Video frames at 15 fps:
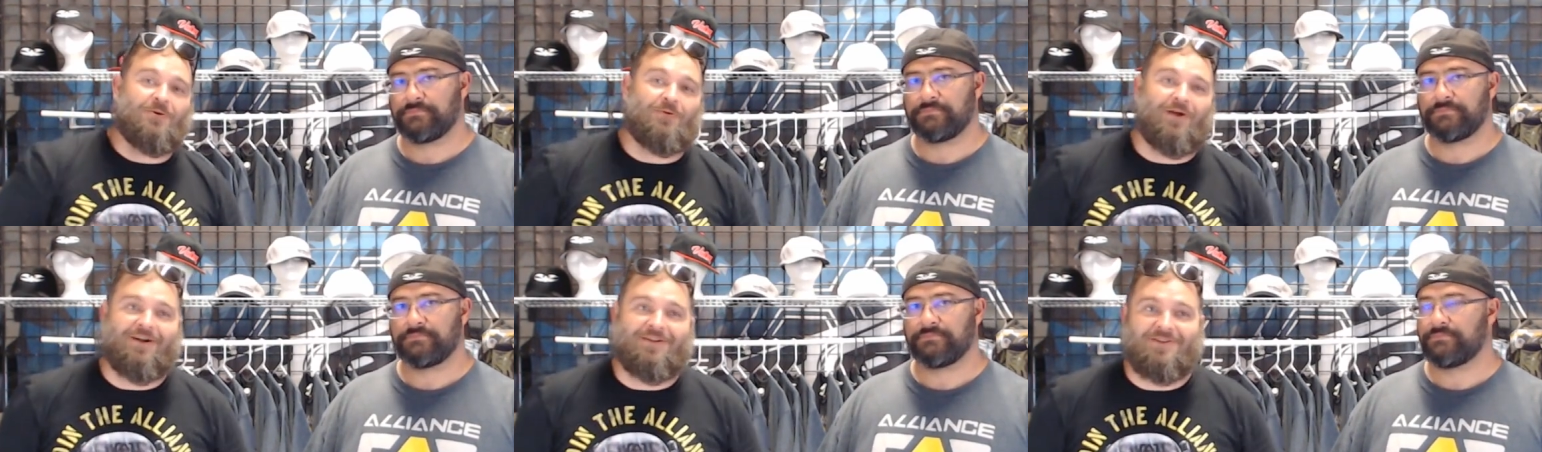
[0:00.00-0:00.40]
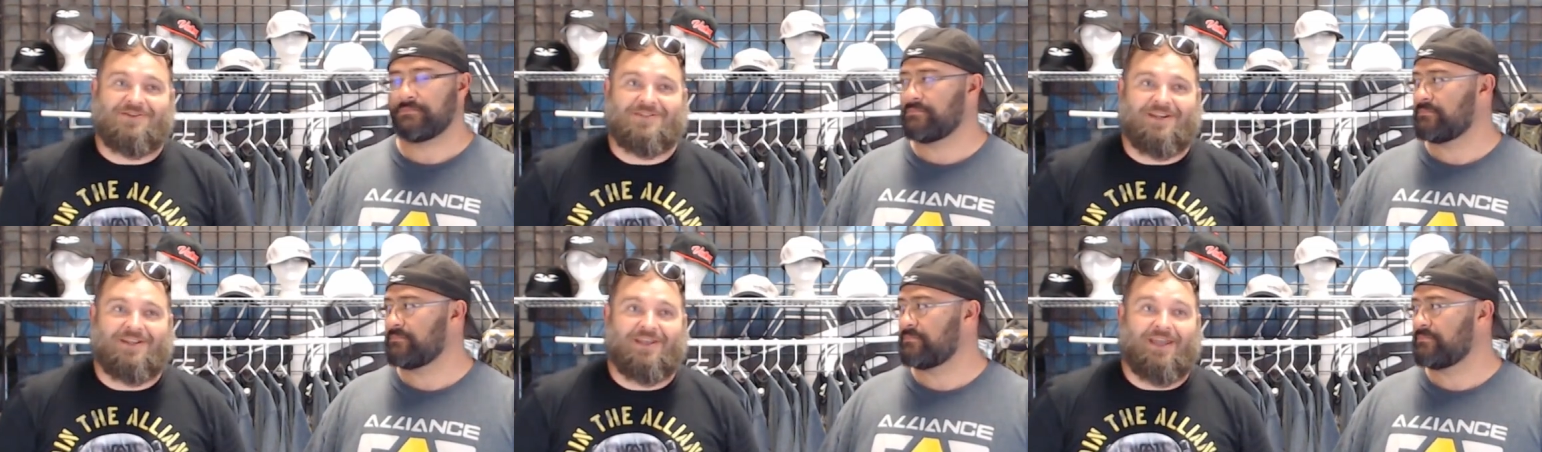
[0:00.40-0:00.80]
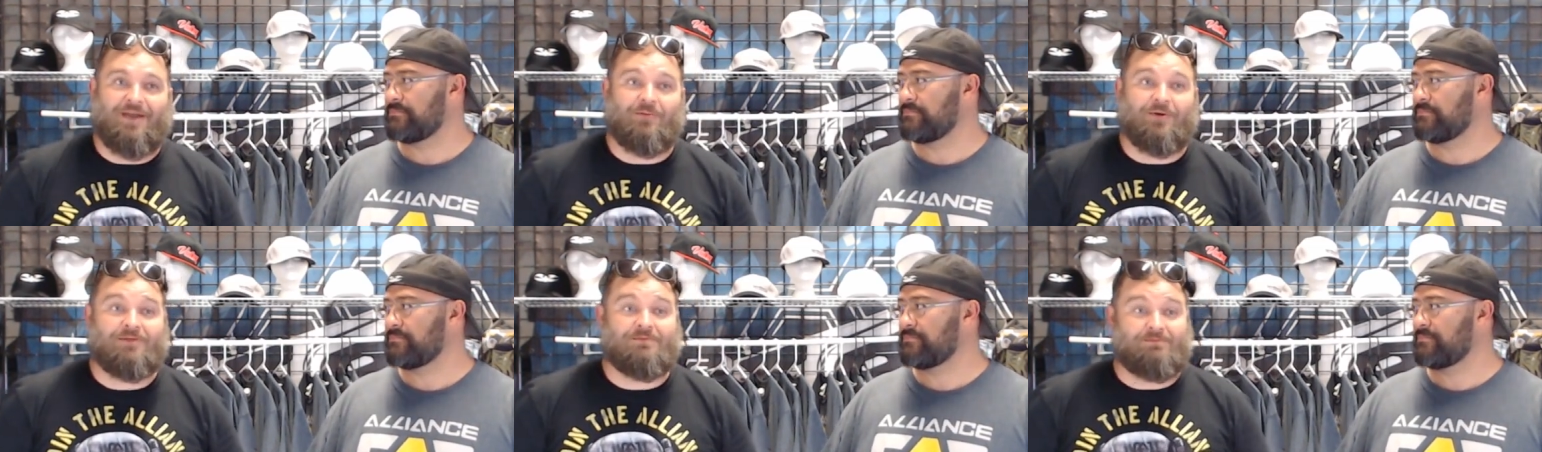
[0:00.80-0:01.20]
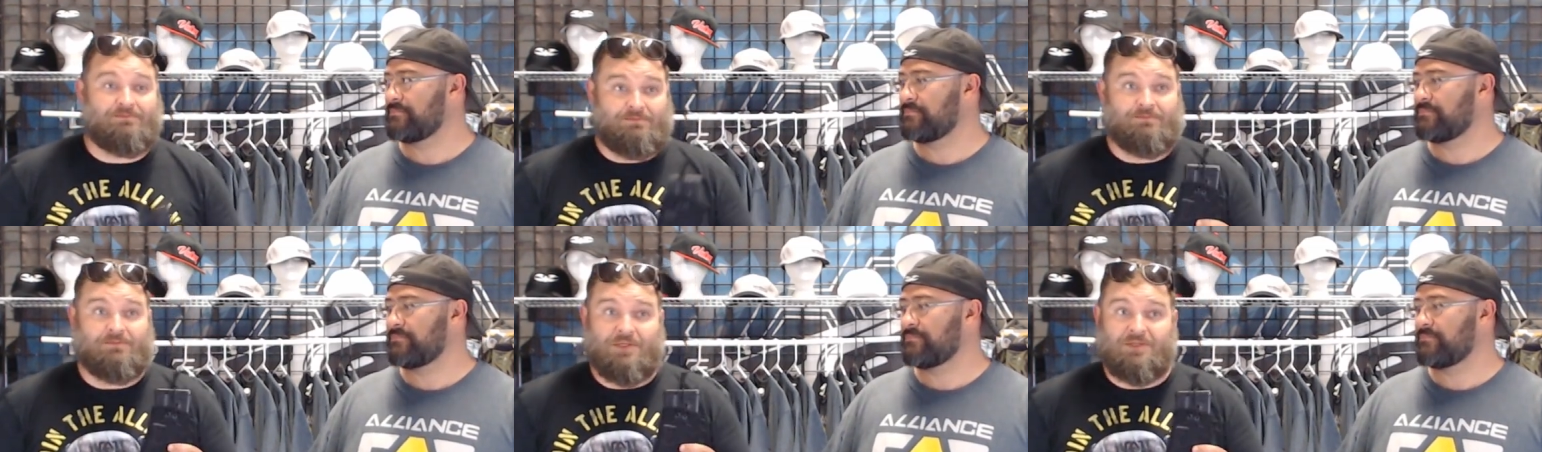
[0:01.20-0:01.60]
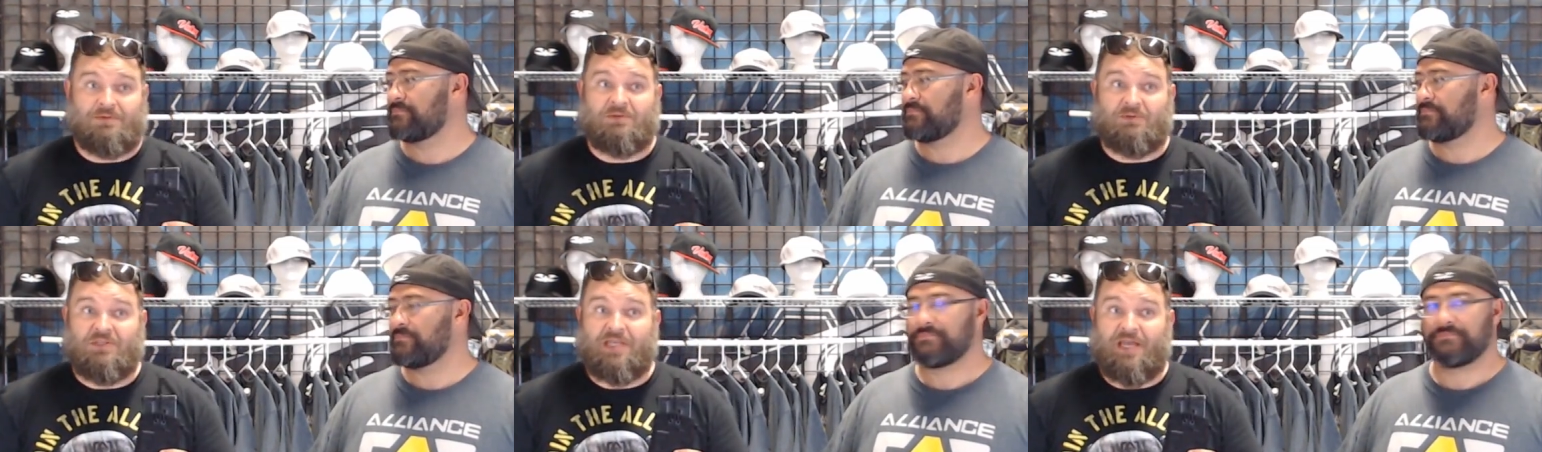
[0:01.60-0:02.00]
Speaker 1: right on the other side of the camera.
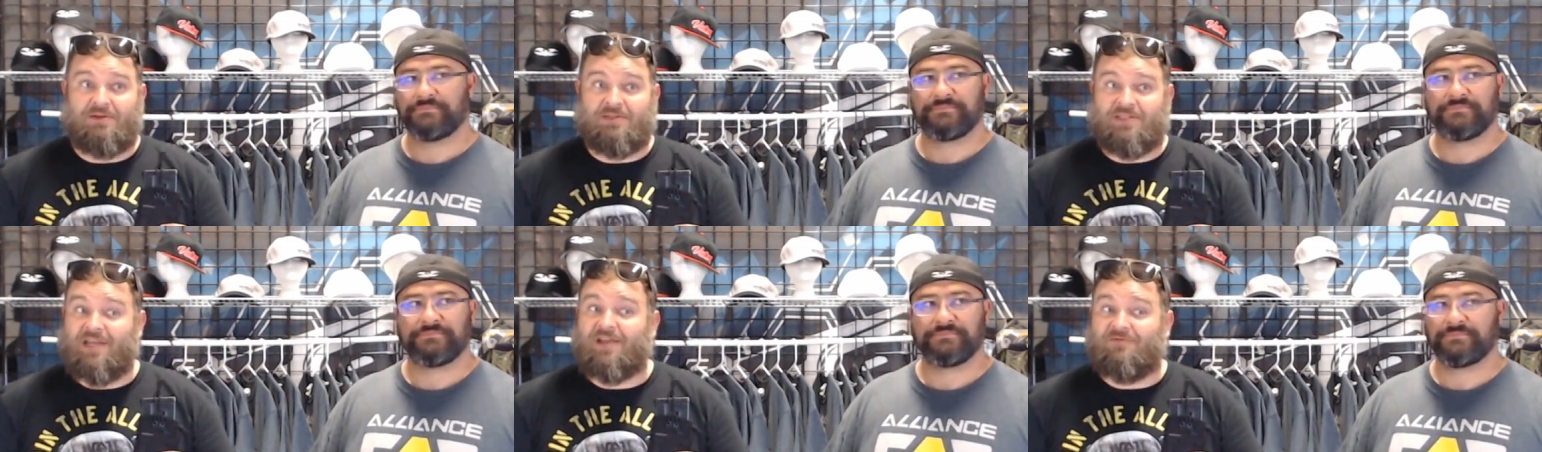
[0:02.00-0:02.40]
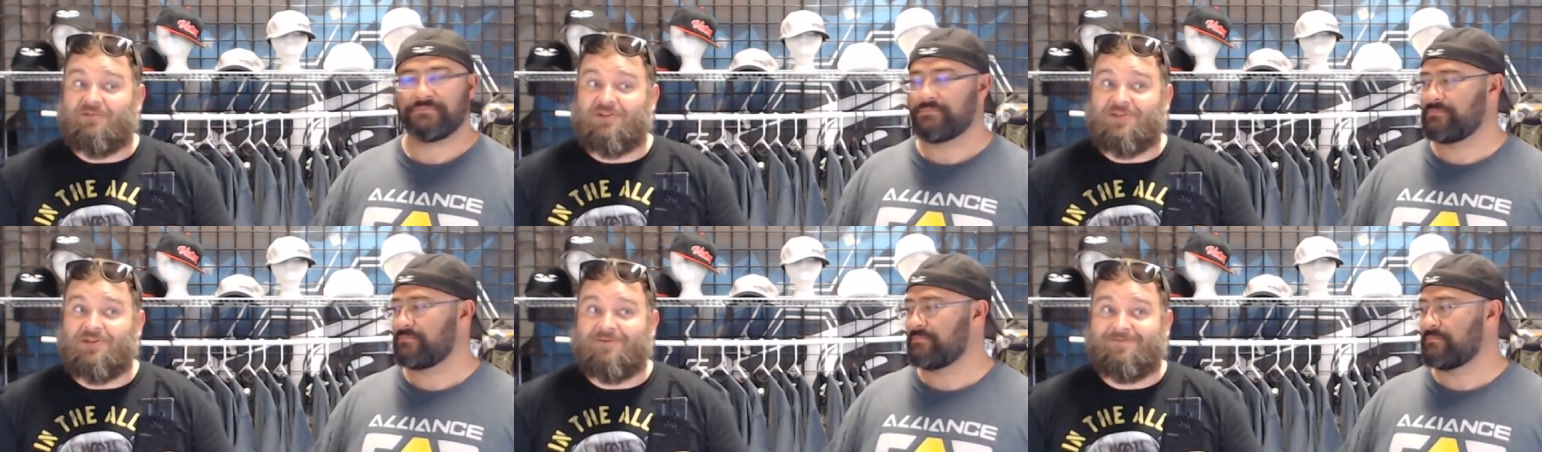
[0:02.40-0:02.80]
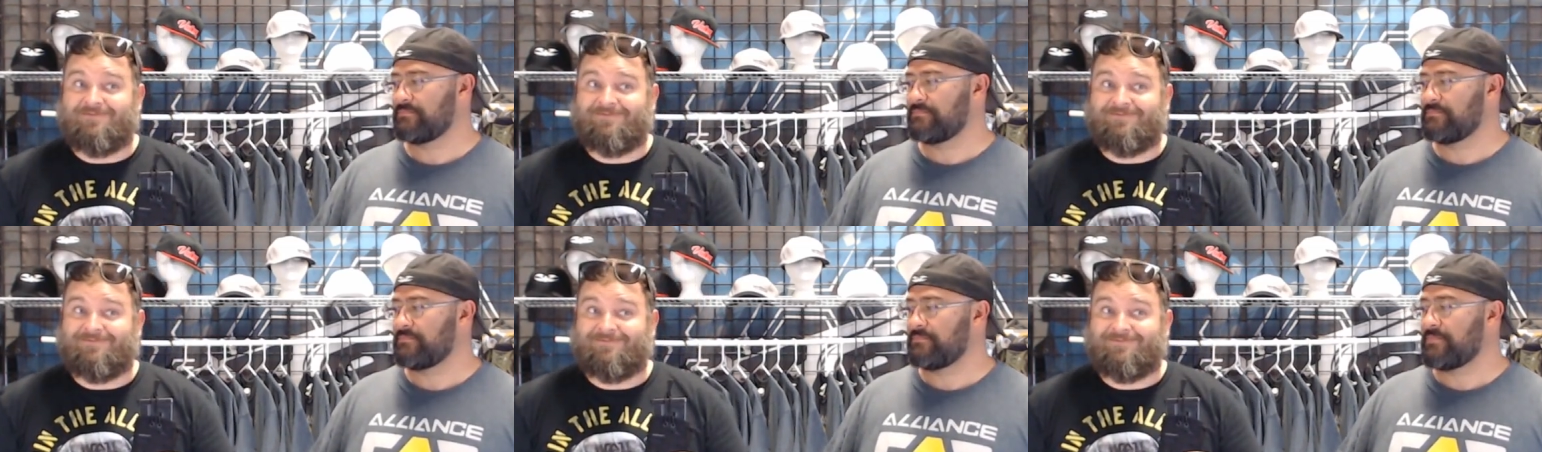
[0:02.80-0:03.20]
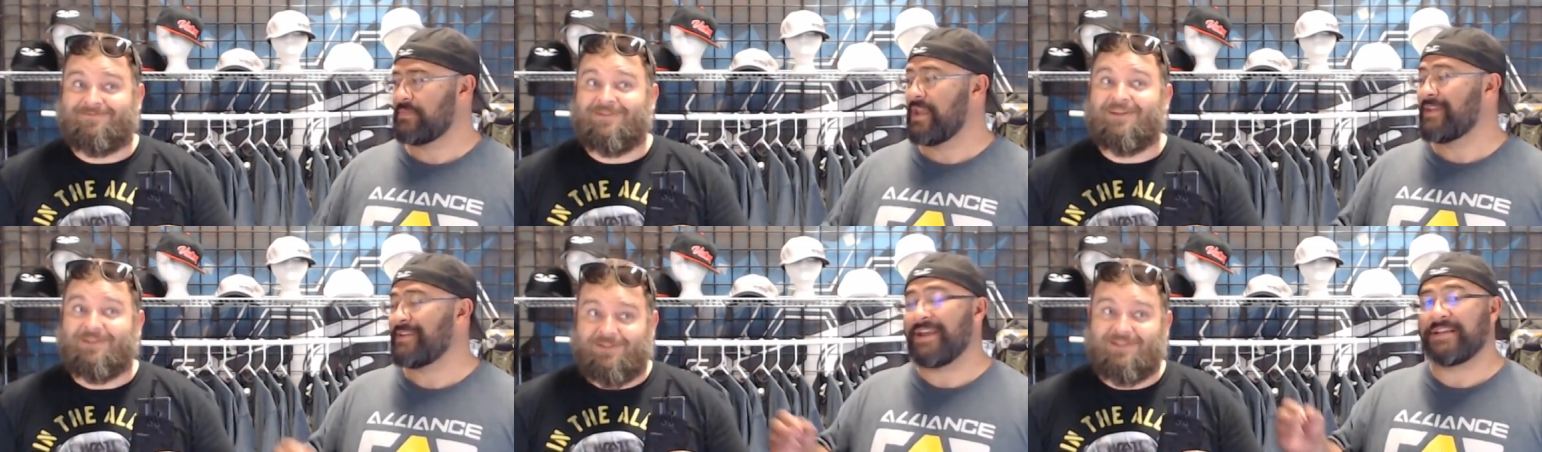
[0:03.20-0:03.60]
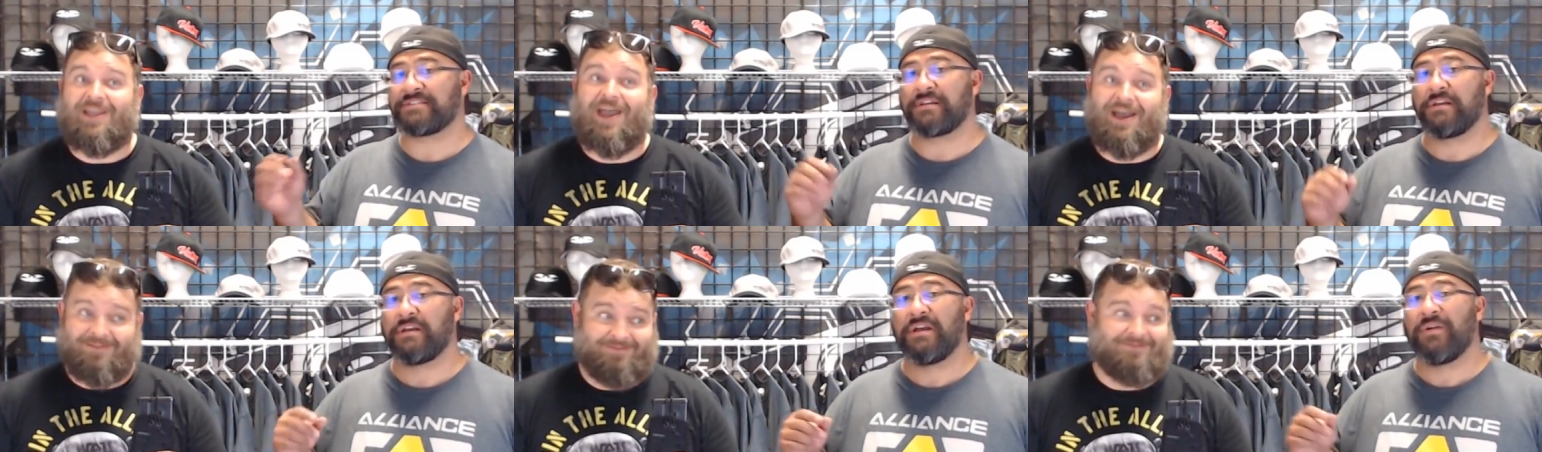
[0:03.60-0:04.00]
Is that, does that convince you? Yeah.
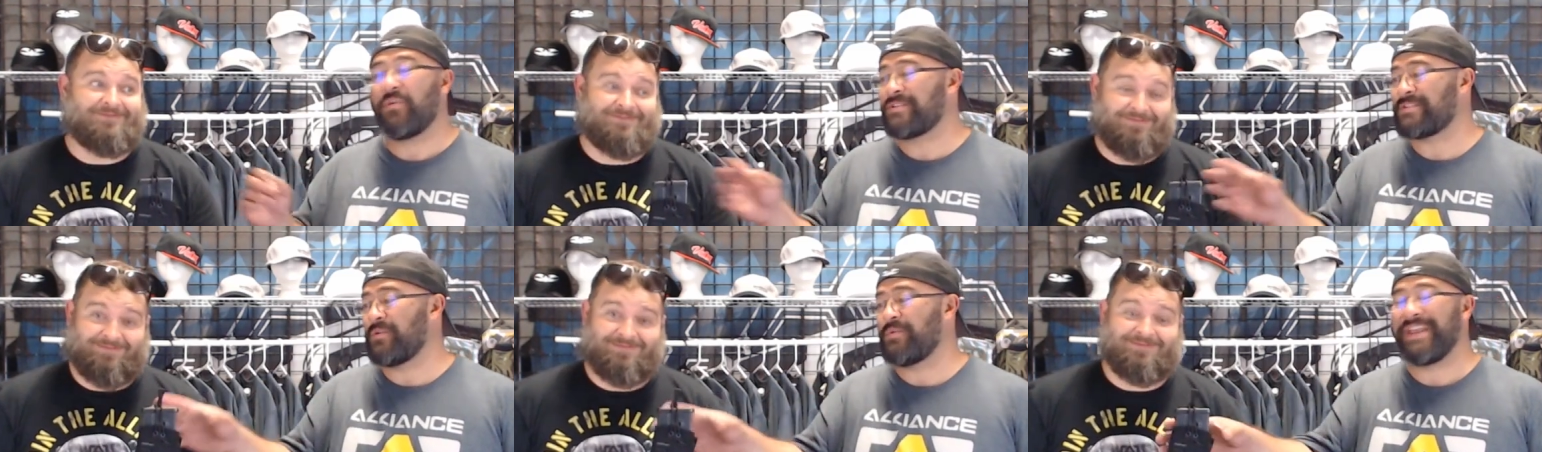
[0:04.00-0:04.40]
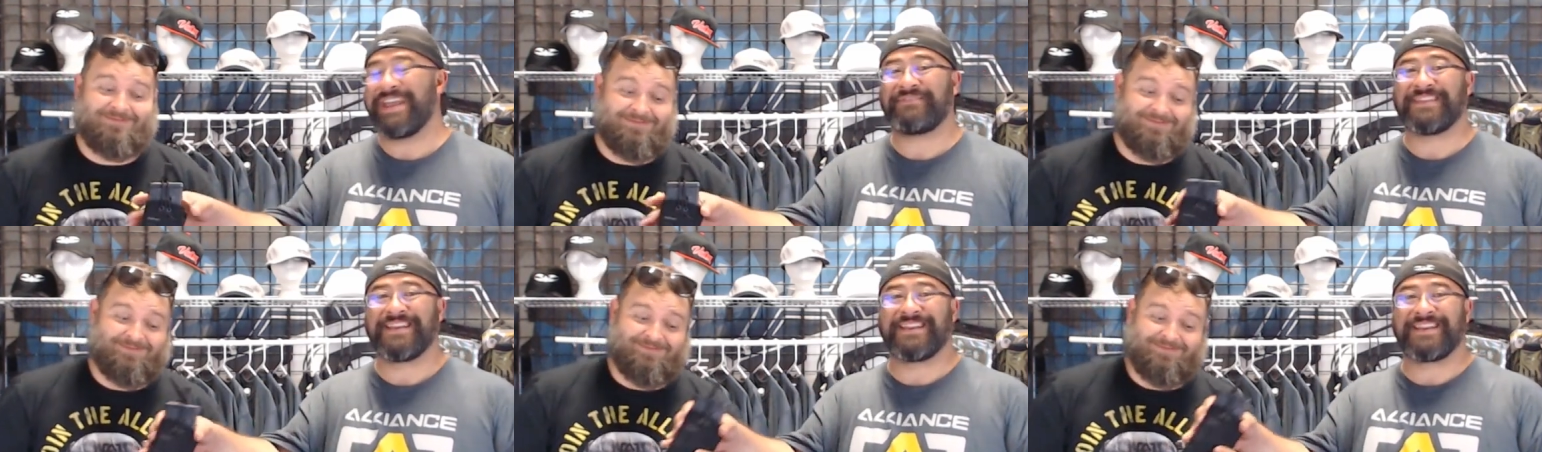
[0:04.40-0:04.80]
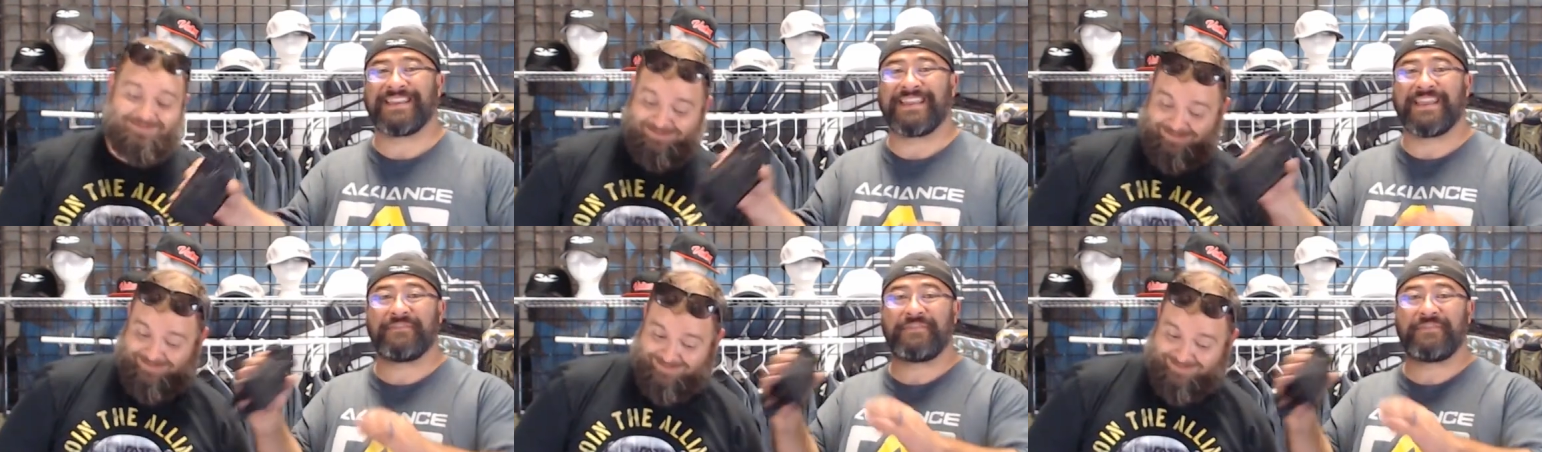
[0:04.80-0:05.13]
yeah. So, so we have to give